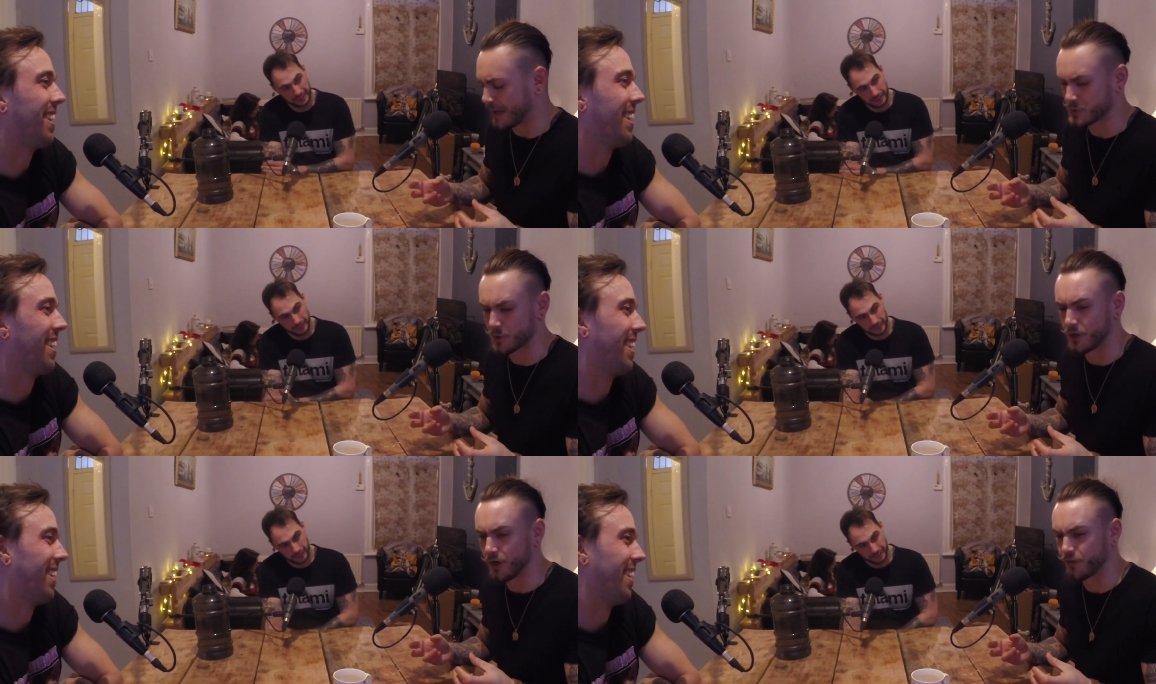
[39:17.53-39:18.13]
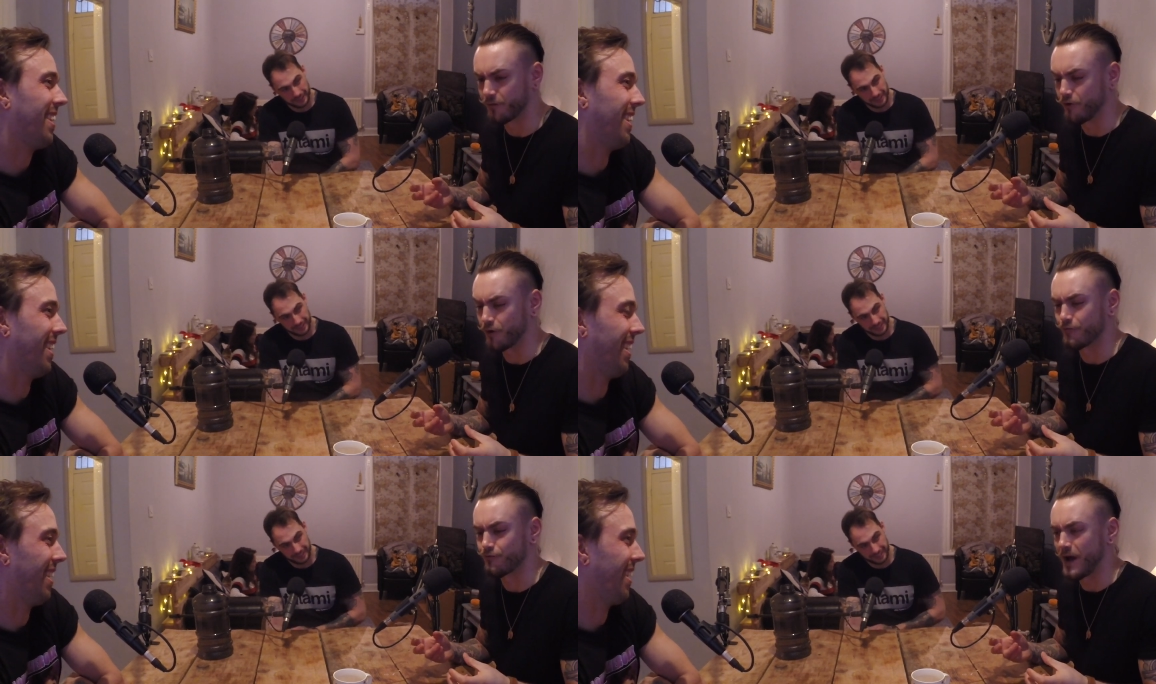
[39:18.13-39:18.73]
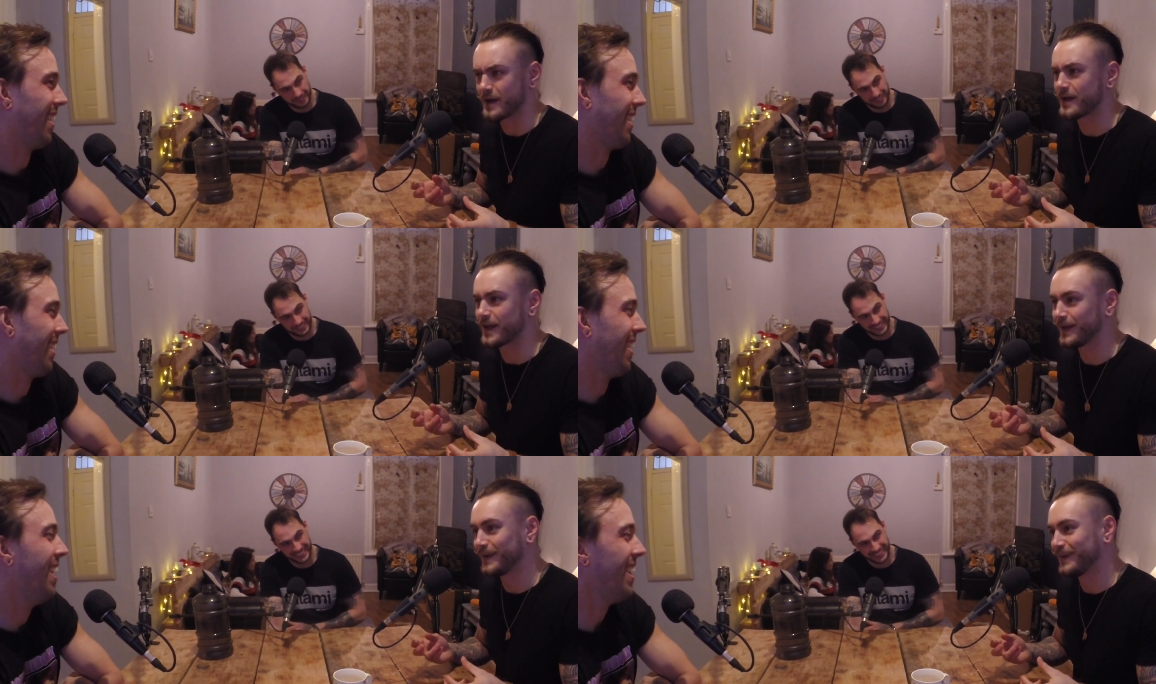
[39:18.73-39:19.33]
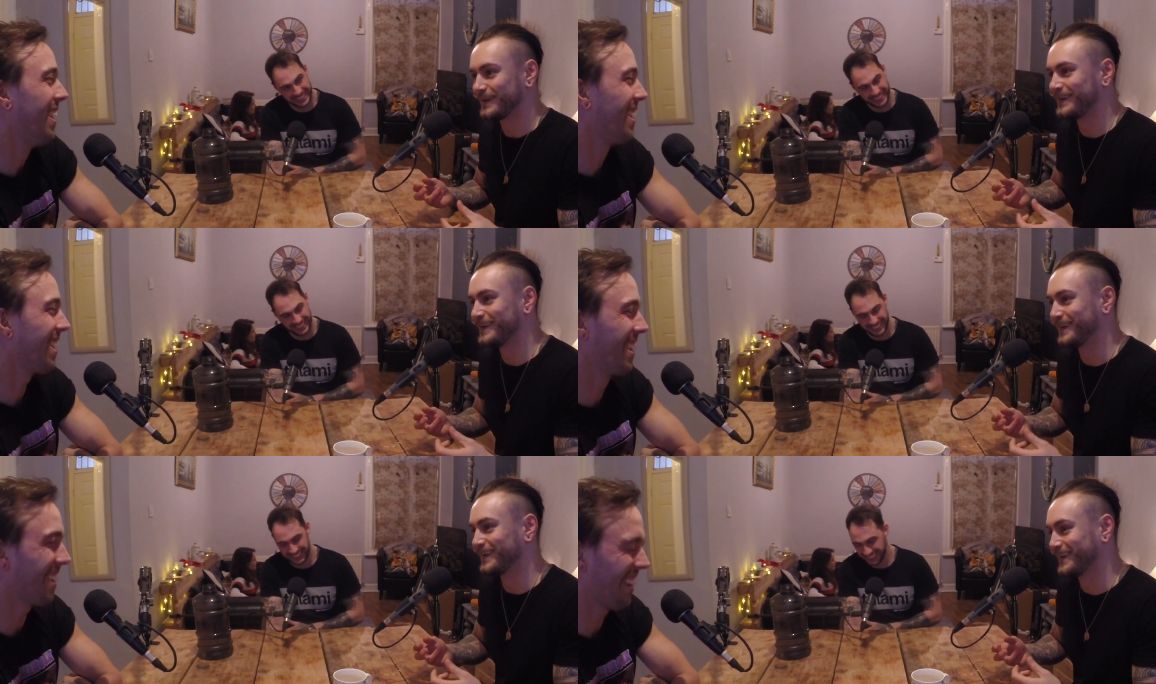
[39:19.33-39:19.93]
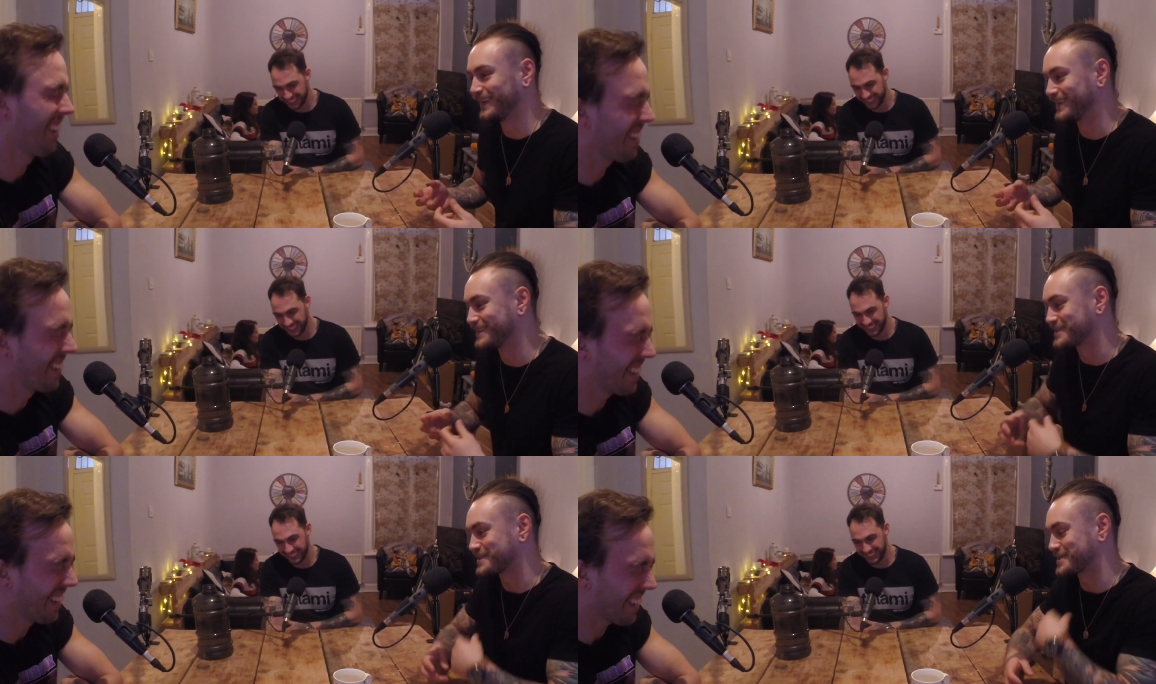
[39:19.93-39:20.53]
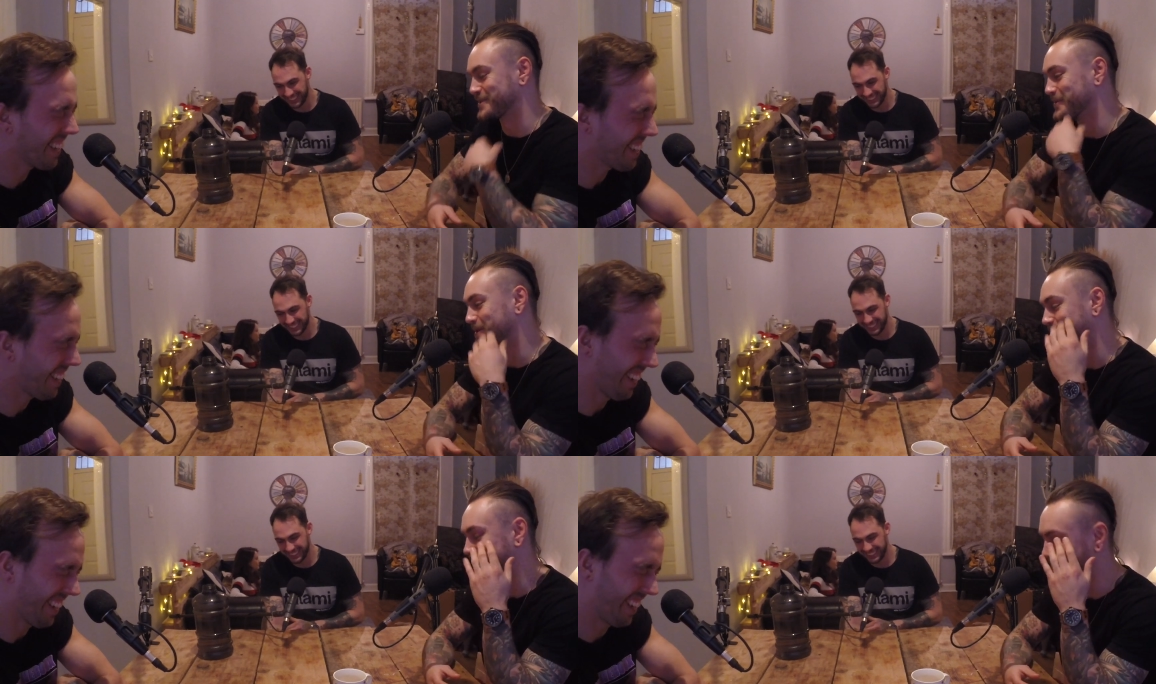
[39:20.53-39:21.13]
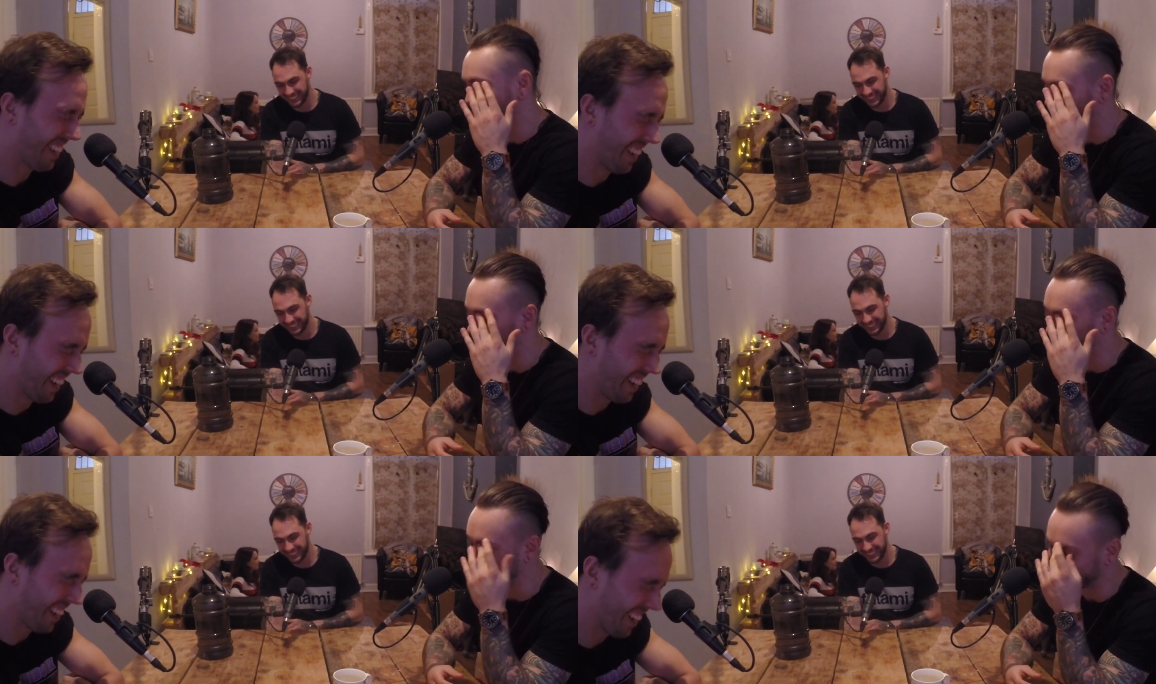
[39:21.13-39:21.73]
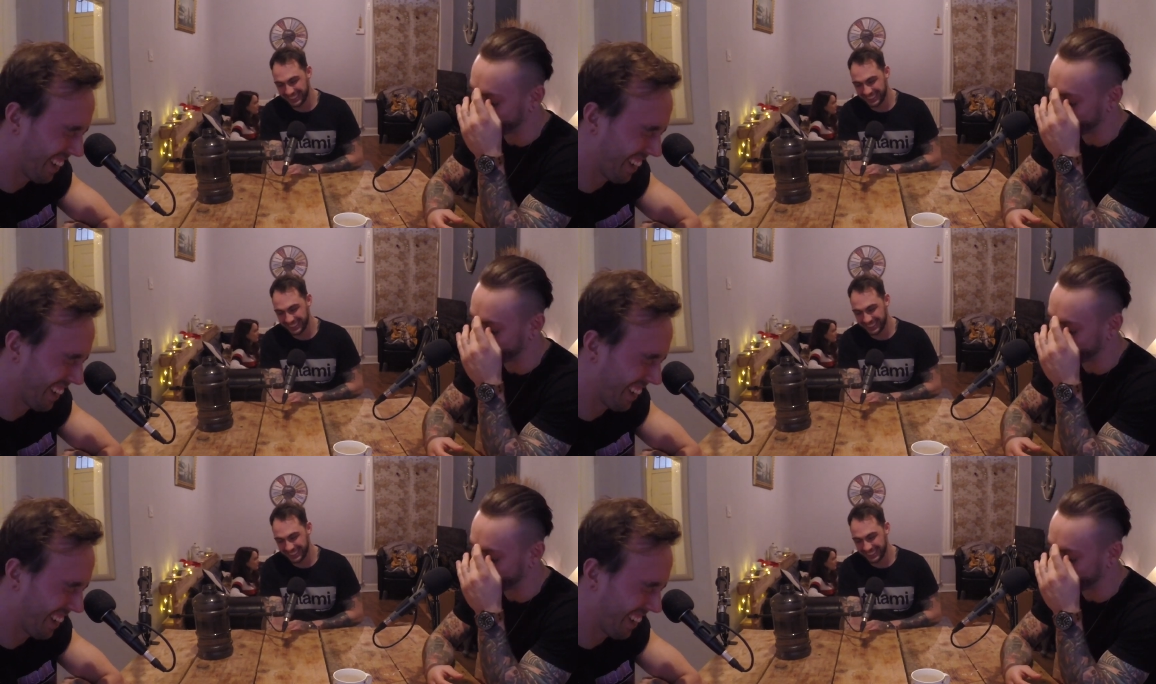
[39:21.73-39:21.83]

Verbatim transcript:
Speaker 1: absolutely not, they're fucking rank. Shooting him down in one.